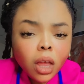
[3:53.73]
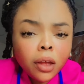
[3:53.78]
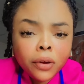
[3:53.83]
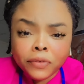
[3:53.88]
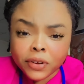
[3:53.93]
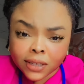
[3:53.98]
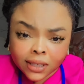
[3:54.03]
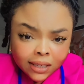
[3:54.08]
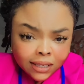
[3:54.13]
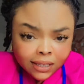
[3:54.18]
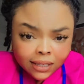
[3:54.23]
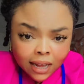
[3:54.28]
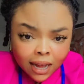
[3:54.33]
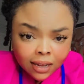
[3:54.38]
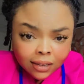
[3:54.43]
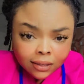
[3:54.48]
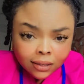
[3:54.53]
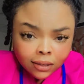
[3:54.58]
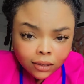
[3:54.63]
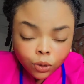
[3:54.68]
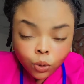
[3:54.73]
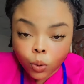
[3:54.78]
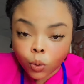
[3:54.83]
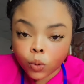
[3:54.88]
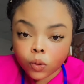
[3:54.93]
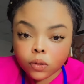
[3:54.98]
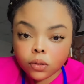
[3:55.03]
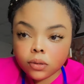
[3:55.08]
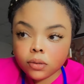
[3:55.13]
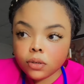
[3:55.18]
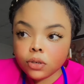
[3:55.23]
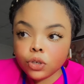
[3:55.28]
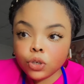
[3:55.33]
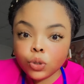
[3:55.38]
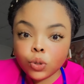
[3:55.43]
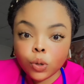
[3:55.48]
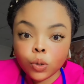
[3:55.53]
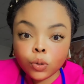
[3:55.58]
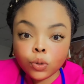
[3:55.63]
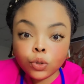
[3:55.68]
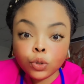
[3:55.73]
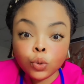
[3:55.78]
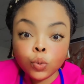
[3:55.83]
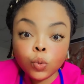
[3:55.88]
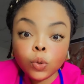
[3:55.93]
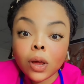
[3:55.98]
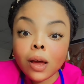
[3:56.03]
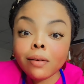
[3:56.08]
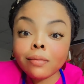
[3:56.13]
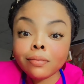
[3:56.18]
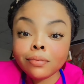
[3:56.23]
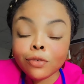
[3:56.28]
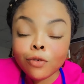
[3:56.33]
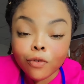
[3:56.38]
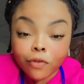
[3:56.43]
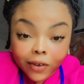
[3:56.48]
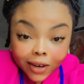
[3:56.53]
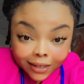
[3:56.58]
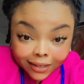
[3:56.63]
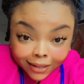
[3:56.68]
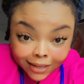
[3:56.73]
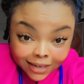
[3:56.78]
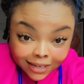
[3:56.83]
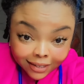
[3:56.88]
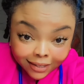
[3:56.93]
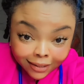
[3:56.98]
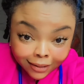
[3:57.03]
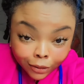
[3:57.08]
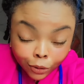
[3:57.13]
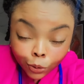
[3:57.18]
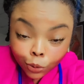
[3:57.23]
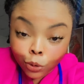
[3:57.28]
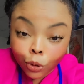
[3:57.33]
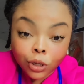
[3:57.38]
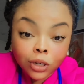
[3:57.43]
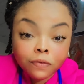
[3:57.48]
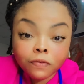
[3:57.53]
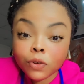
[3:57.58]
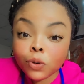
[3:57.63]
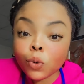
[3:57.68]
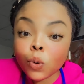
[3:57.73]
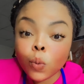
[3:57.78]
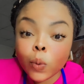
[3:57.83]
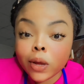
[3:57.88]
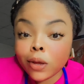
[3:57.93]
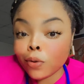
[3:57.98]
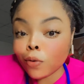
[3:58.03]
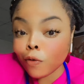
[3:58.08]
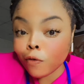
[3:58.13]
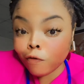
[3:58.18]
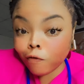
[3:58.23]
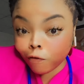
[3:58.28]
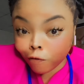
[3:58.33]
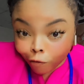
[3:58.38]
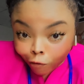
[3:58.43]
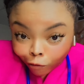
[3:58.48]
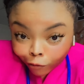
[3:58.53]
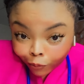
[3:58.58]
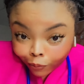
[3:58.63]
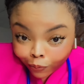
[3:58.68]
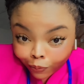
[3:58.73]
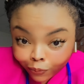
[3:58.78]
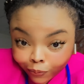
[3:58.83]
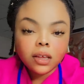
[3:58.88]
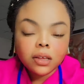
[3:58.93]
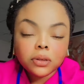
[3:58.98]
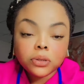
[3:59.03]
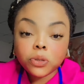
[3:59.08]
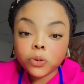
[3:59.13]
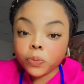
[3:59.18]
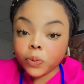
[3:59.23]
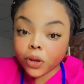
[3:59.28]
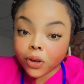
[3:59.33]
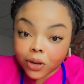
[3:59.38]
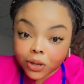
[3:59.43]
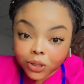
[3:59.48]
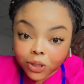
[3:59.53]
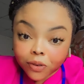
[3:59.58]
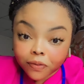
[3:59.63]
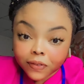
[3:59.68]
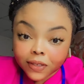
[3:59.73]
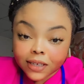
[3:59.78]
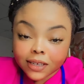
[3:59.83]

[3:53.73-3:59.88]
resistance. So you now overeat. You don't even know when you're full. So because of